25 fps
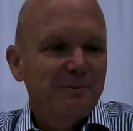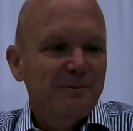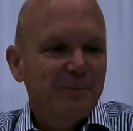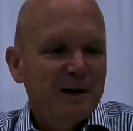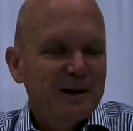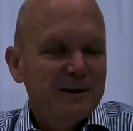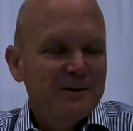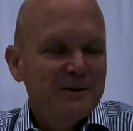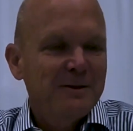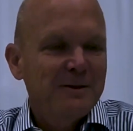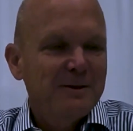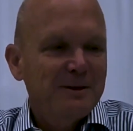
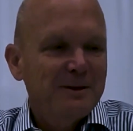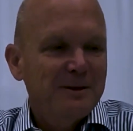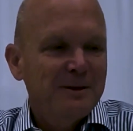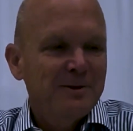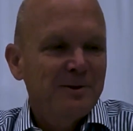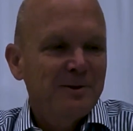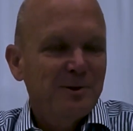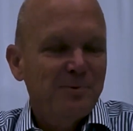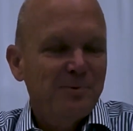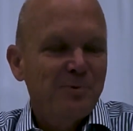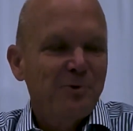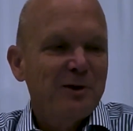pleasantly
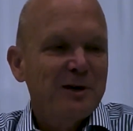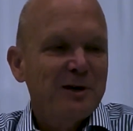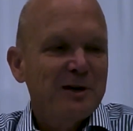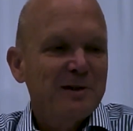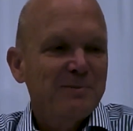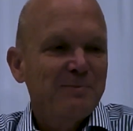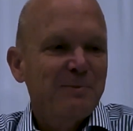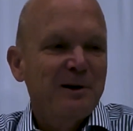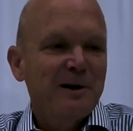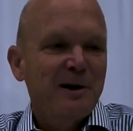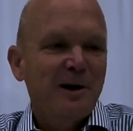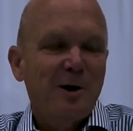
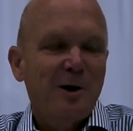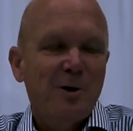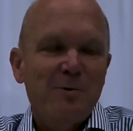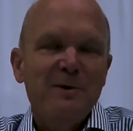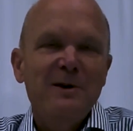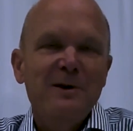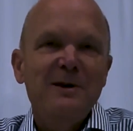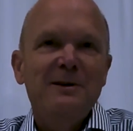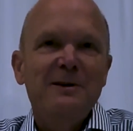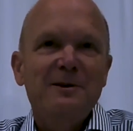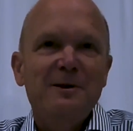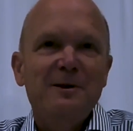surprised by how
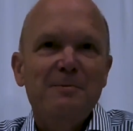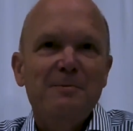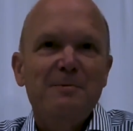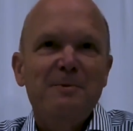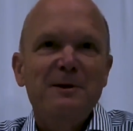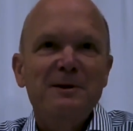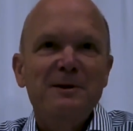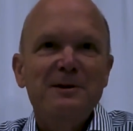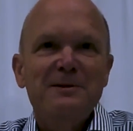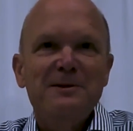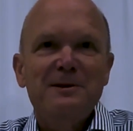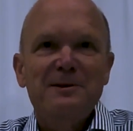many
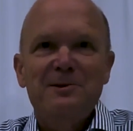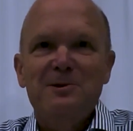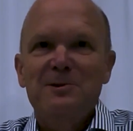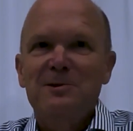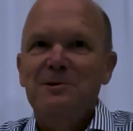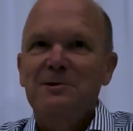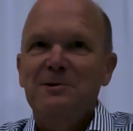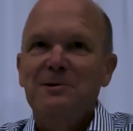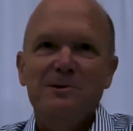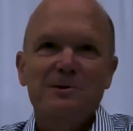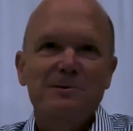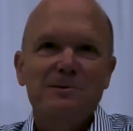companies that
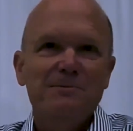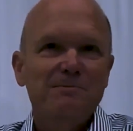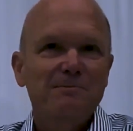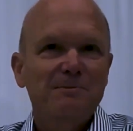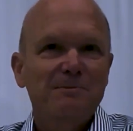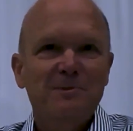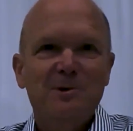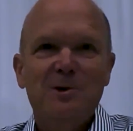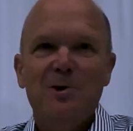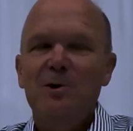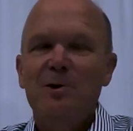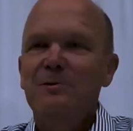just
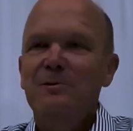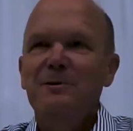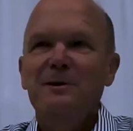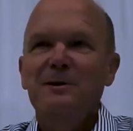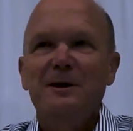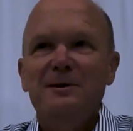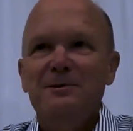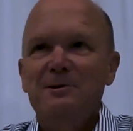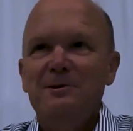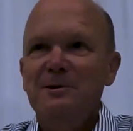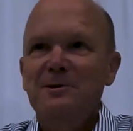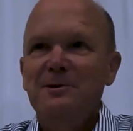
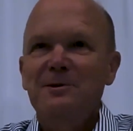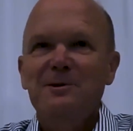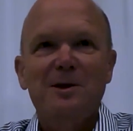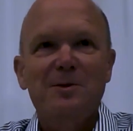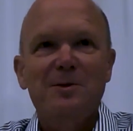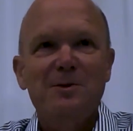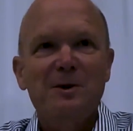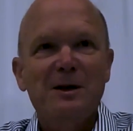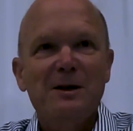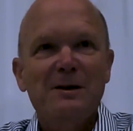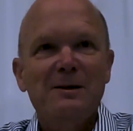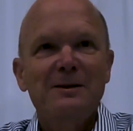contact us
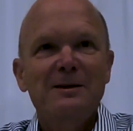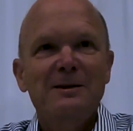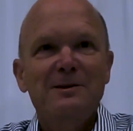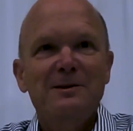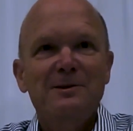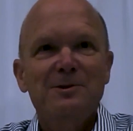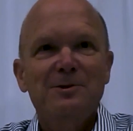directly.